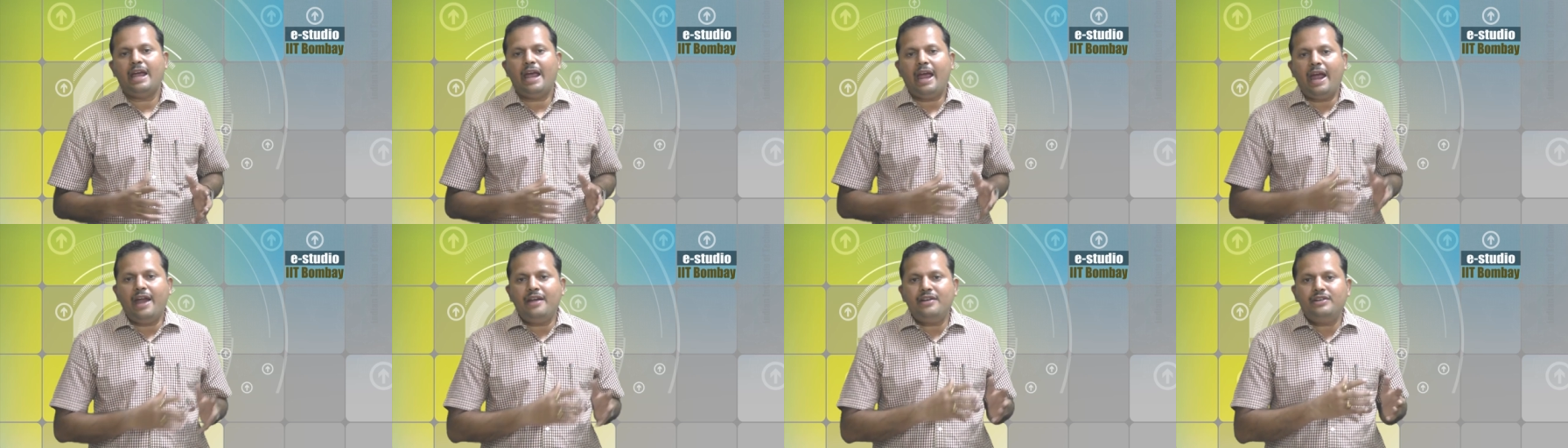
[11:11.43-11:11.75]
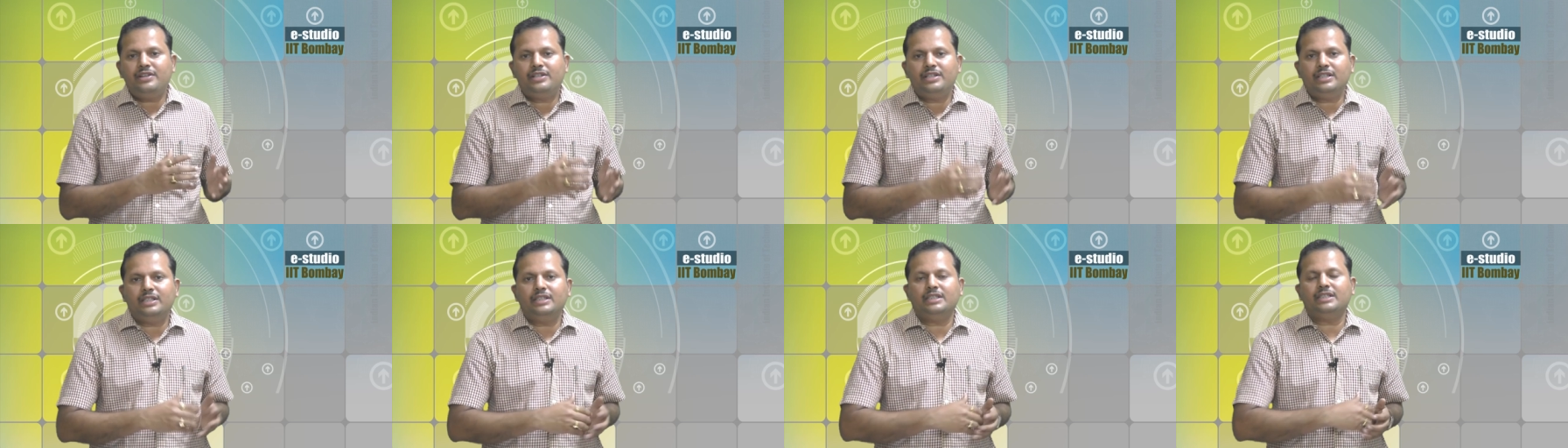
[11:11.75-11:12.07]

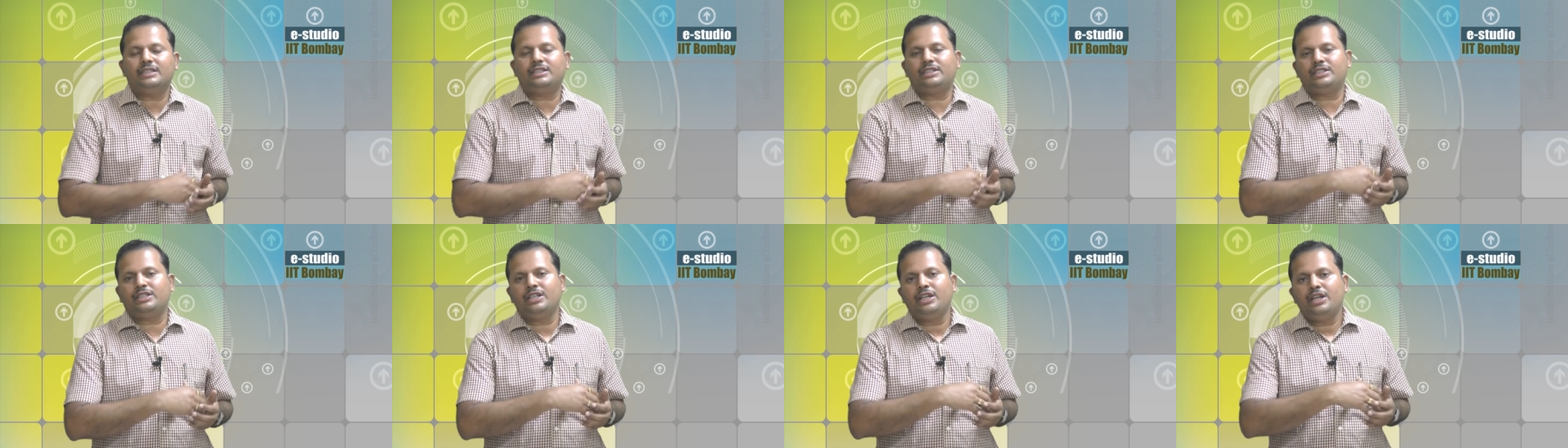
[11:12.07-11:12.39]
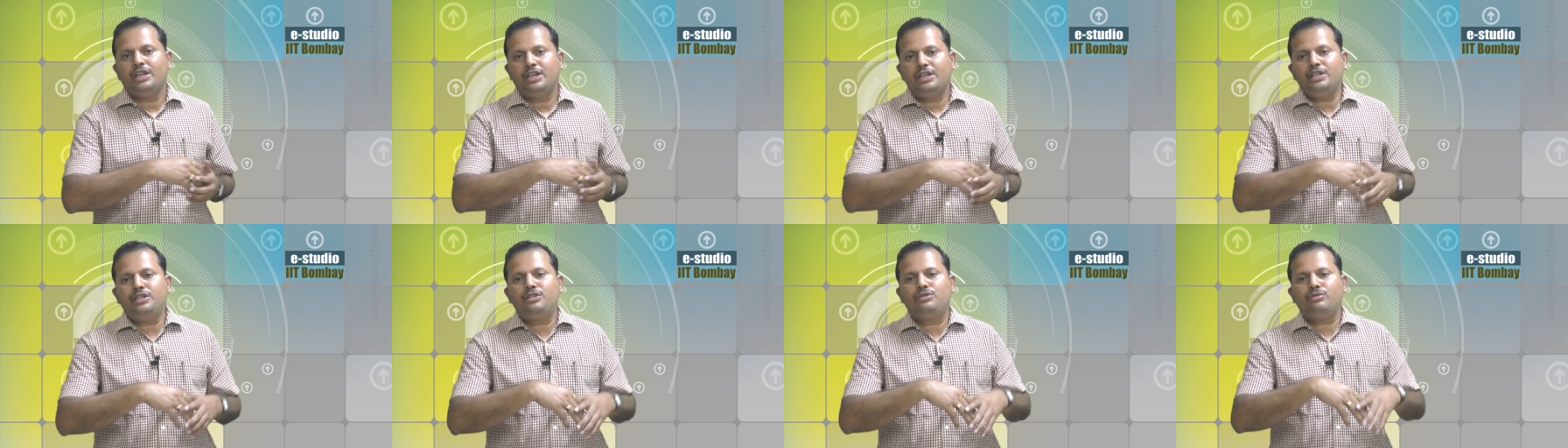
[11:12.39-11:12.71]
enters
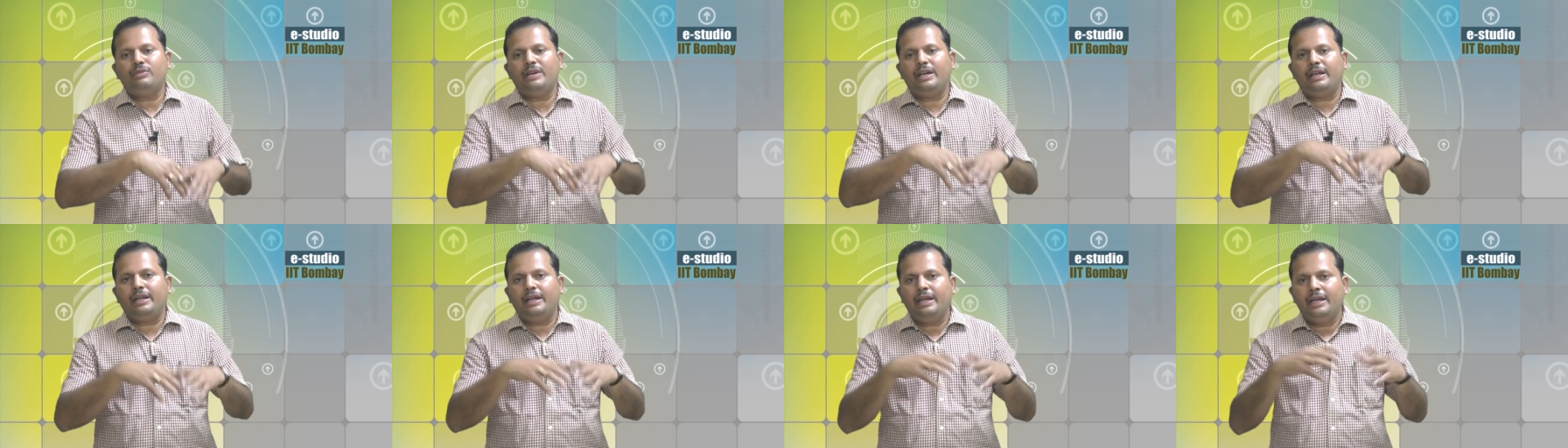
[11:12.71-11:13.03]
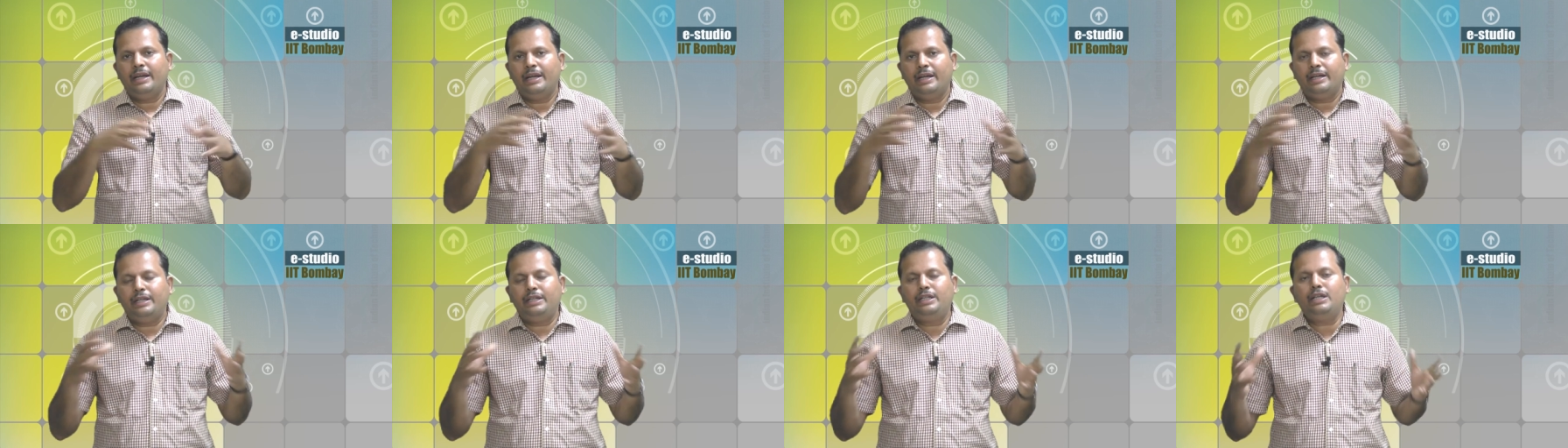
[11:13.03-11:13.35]
into a
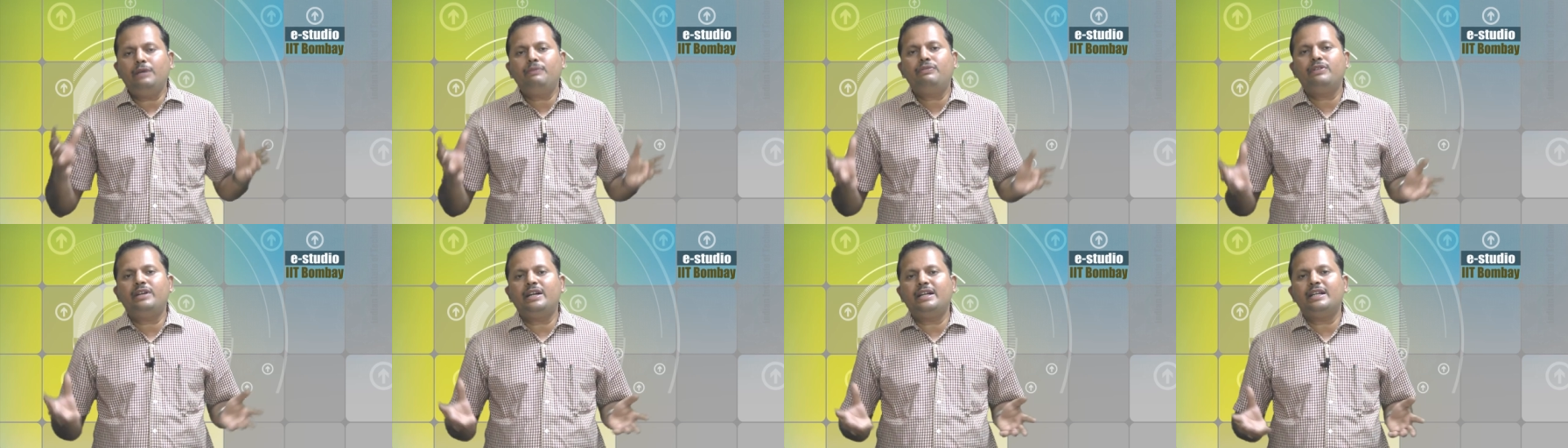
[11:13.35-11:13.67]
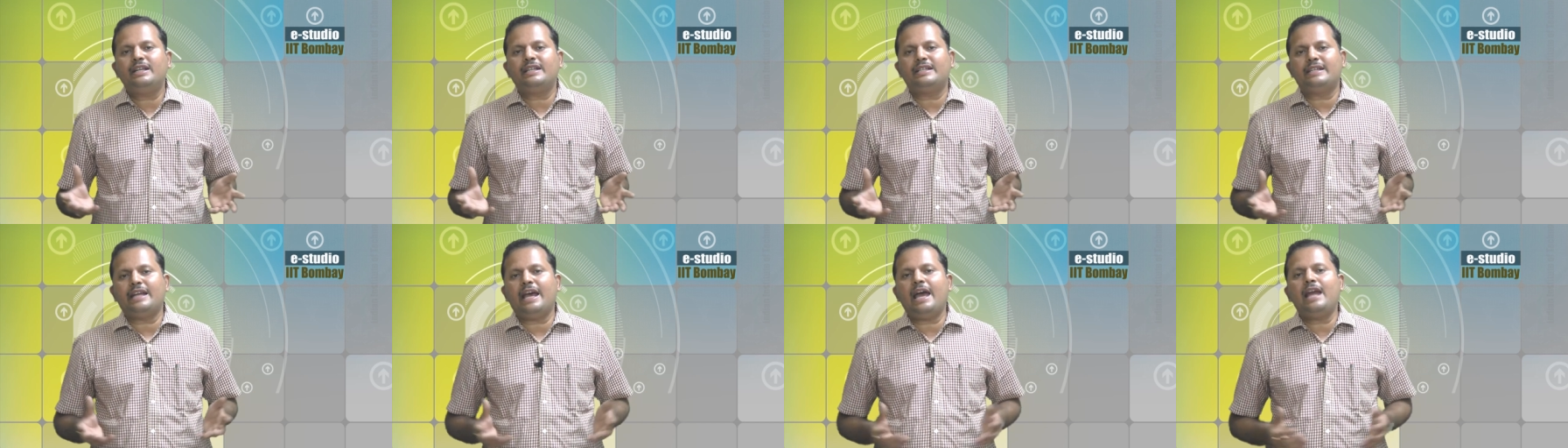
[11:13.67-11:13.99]

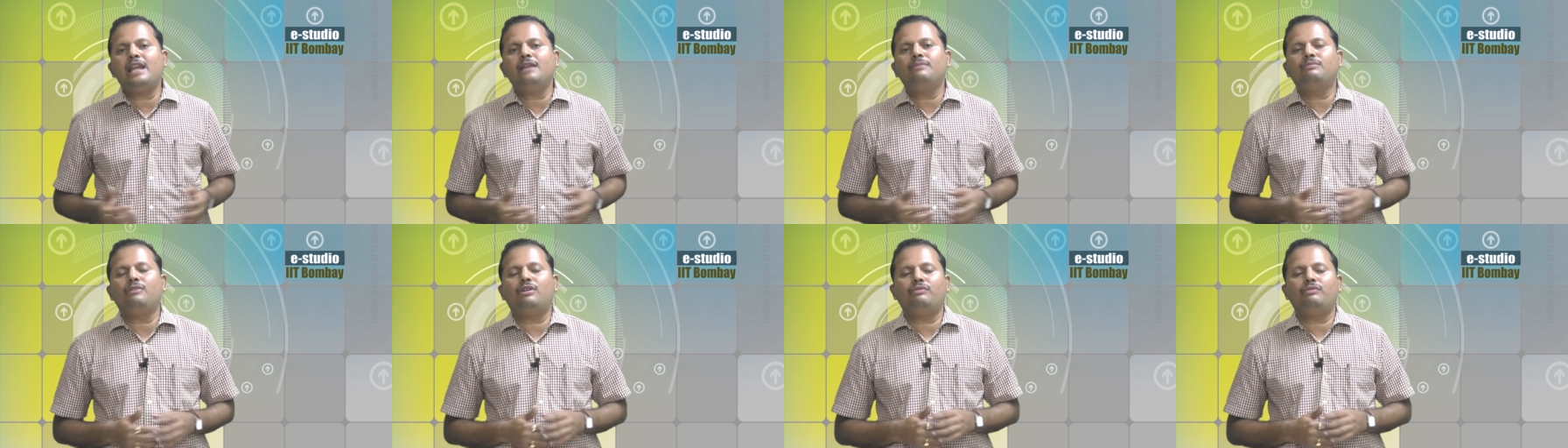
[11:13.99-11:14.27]
different realm